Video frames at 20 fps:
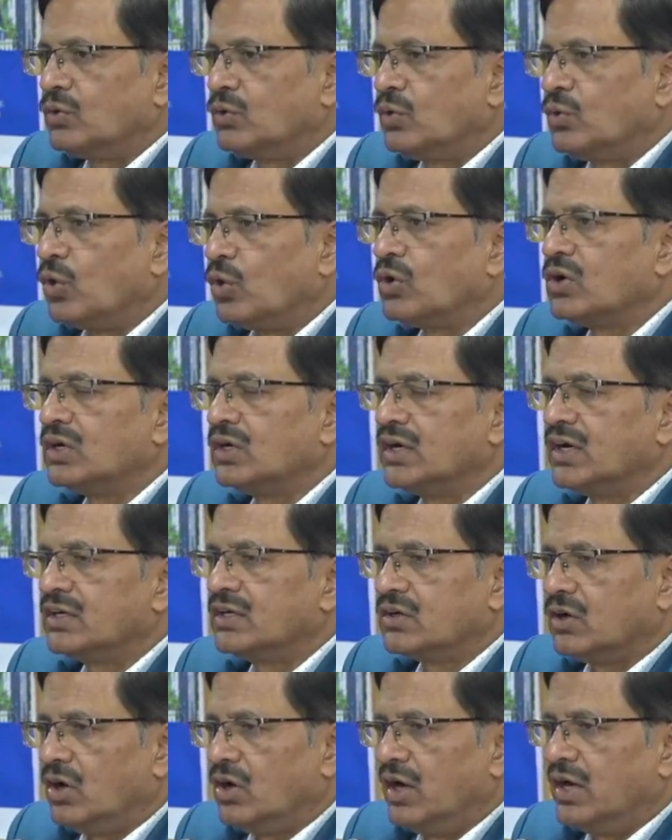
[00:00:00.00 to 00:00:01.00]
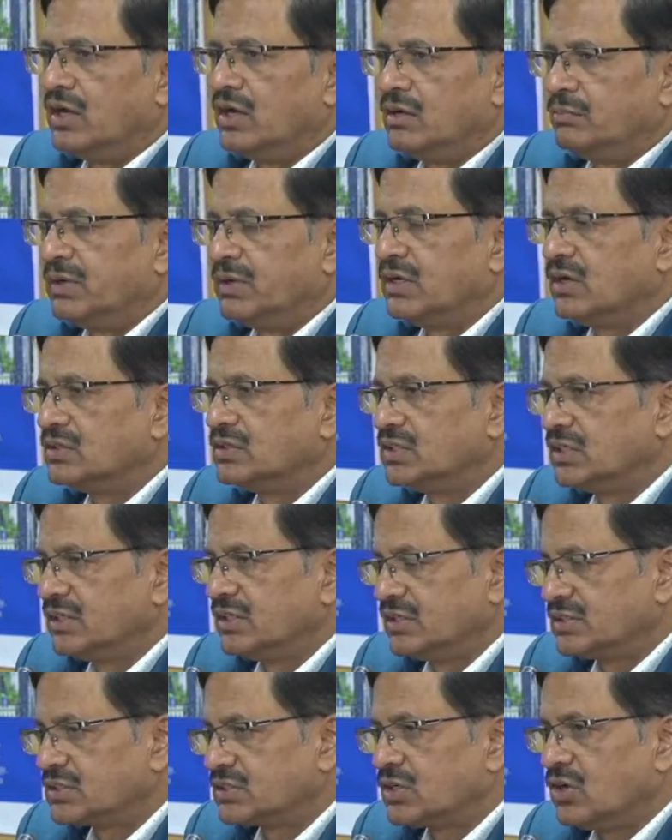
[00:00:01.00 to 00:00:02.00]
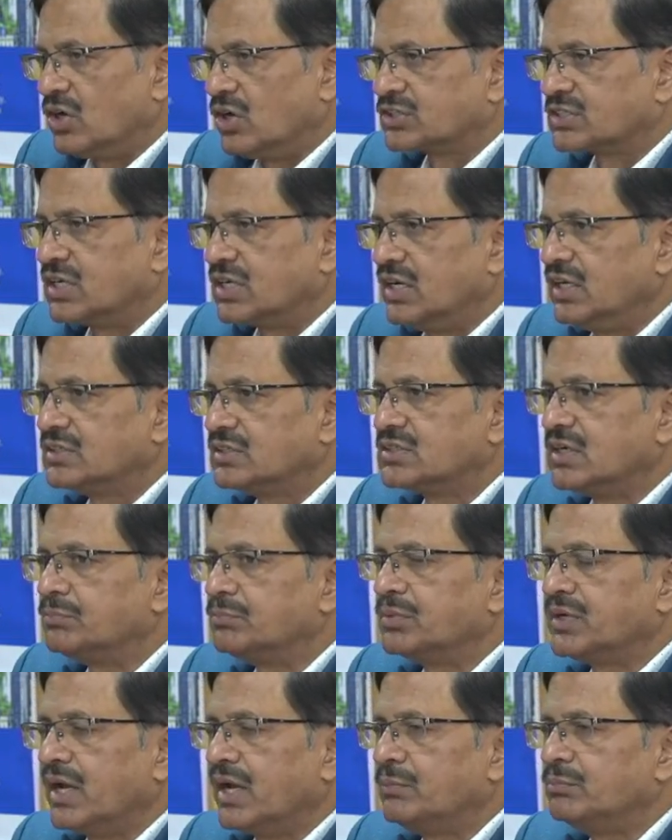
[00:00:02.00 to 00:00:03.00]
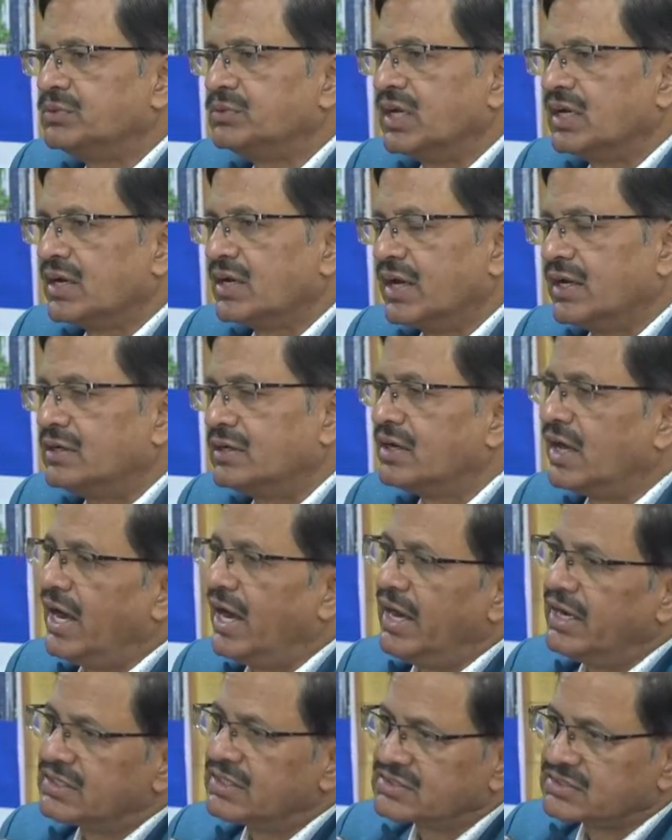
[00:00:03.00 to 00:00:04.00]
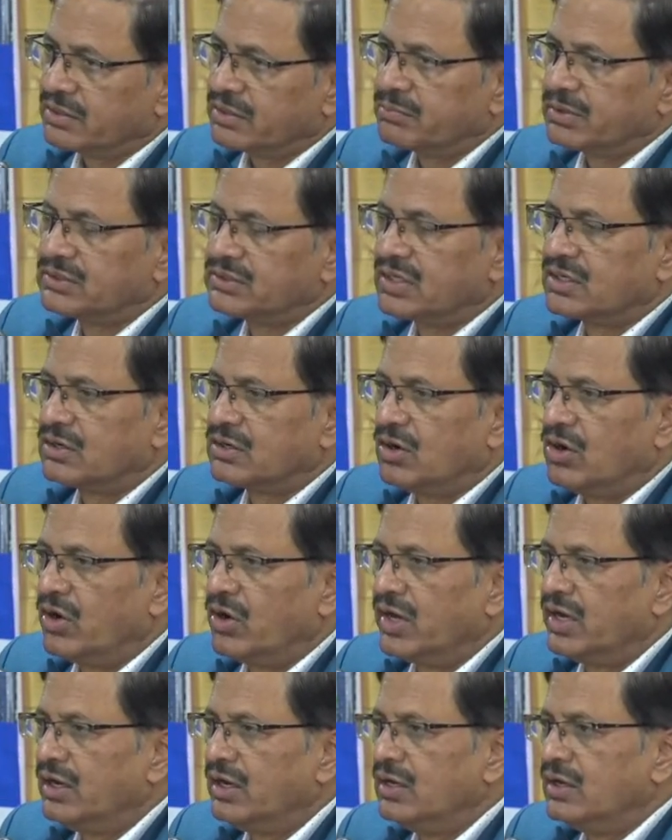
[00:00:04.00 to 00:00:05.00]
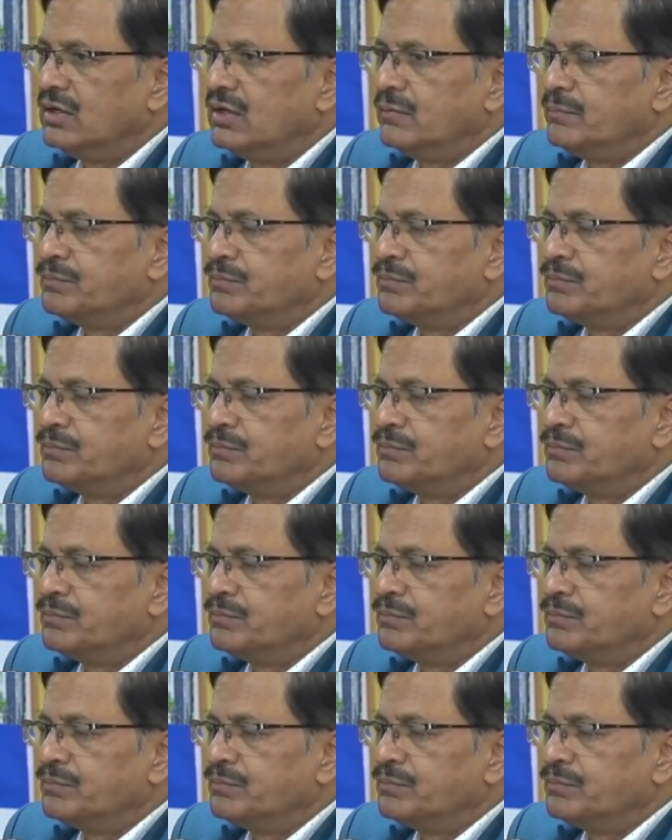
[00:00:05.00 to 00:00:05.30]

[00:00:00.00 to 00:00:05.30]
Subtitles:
Coconut oil, because it is costly, sometimes they can add some other oil.